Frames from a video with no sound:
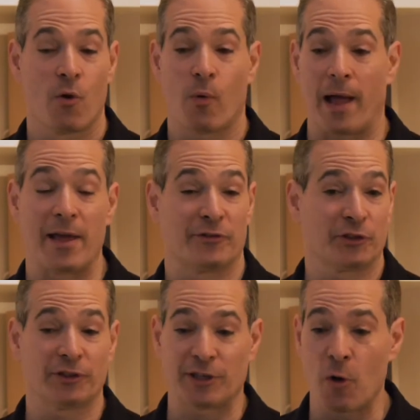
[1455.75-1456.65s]
Well, I
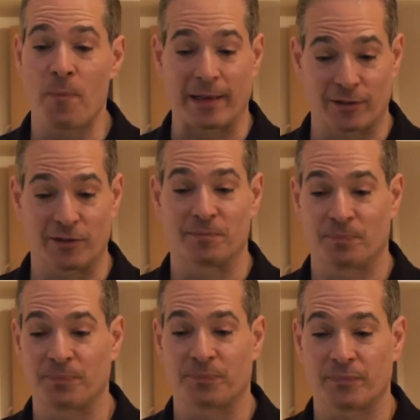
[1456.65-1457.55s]
certainly hope that's
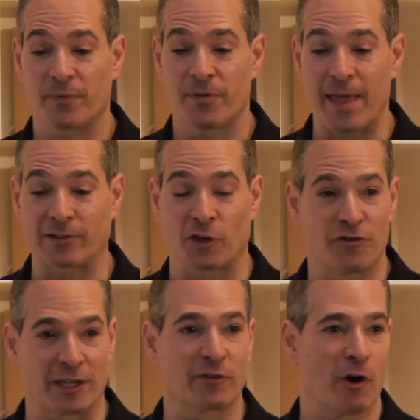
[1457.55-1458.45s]
our
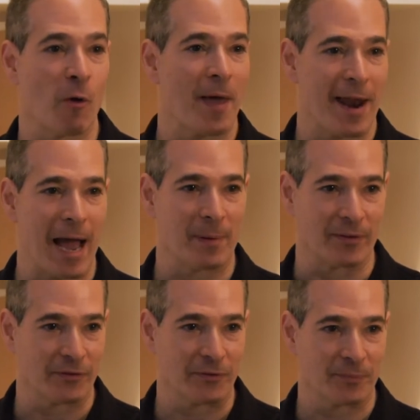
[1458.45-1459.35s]
trajectory. I hope that
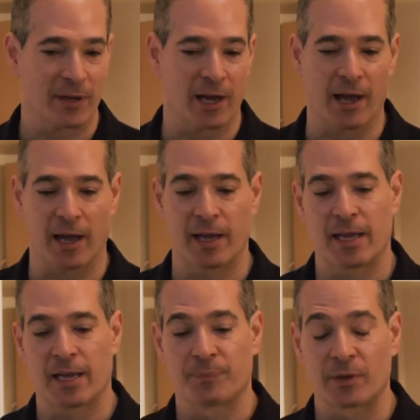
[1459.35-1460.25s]
happens.
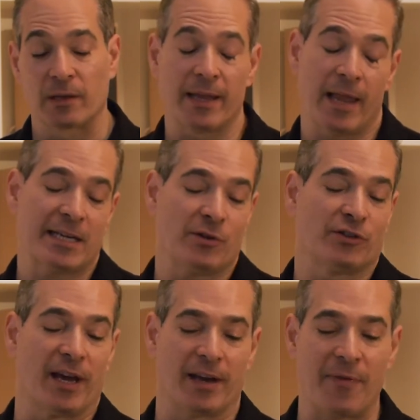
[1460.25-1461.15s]
Like you
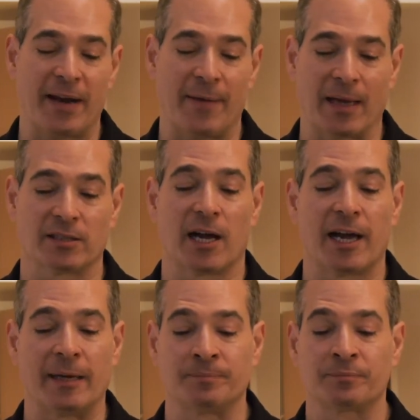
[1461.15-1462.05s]
said, I think at that
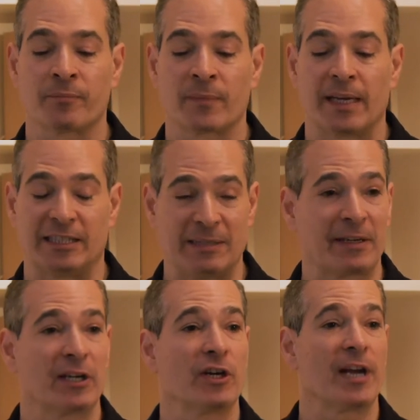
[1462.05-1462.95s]
time, it seemed
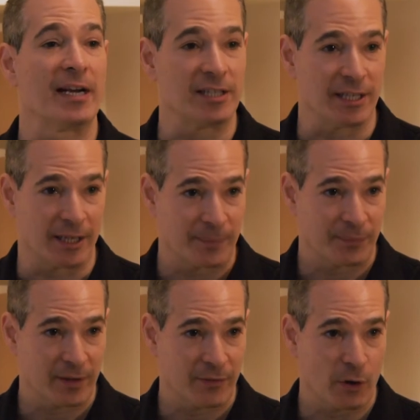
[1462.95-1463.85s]
like a good idea.
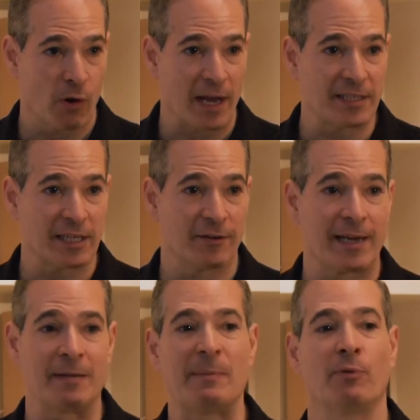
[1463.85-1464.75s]
The whole idea of
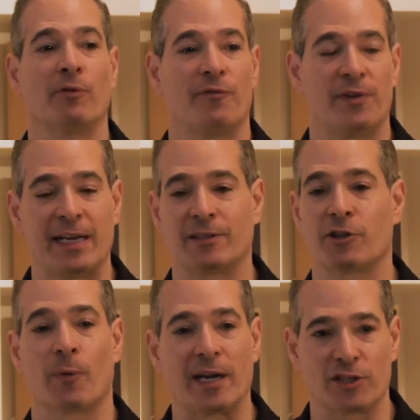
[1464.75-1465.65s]
getting people fitting into
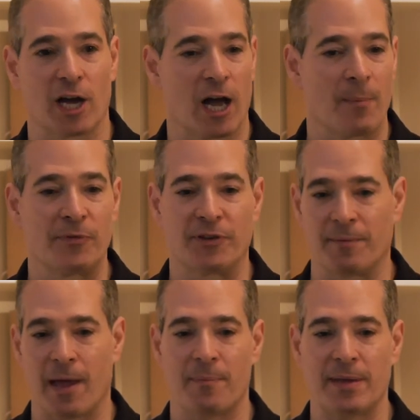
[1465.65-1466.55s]
the right jobs
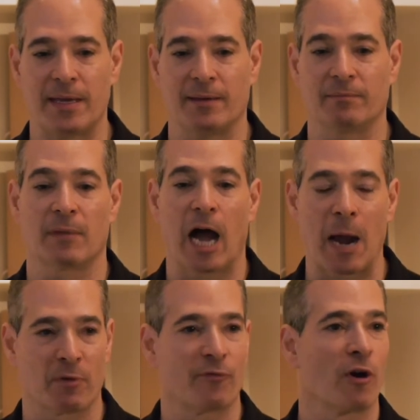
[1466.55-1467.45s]
and being high
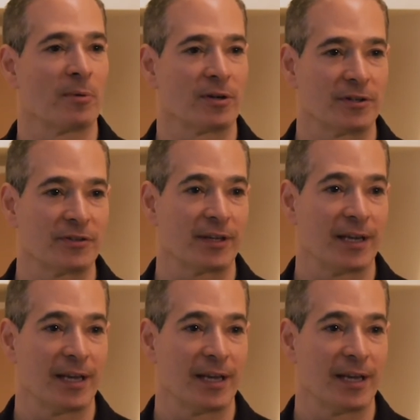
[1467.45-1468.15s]
performers